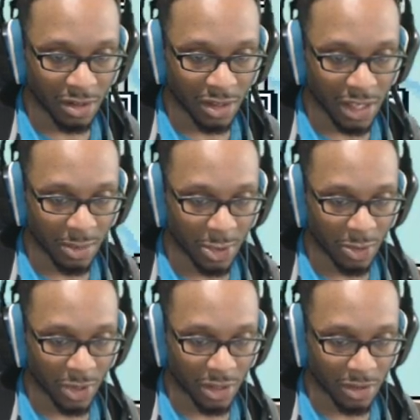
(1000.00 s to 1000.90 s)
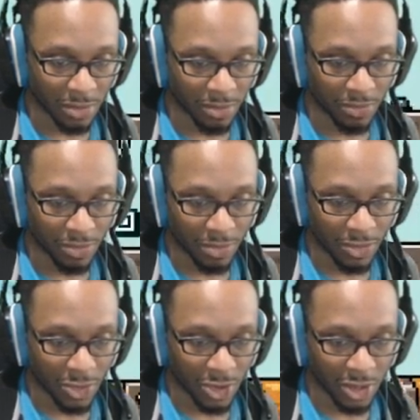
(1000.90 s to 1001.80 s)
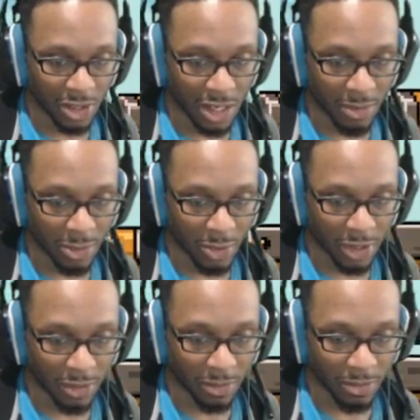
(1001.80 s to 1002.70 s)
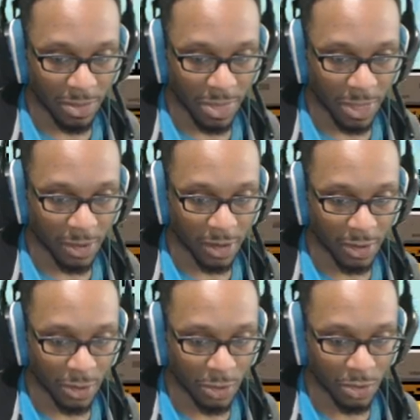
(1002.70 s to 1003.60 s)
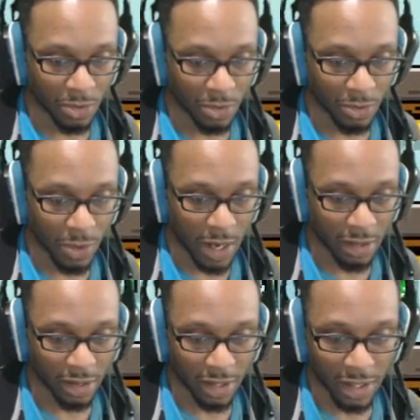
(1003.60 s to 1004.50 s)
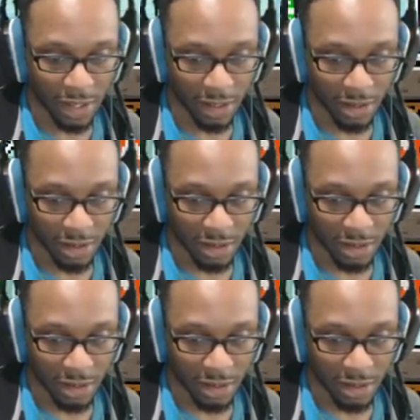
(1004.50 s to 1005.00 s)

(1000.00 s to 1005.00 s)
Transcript: Get out of my way. Get out of my way. Okay. Ooh. Wow, look at that.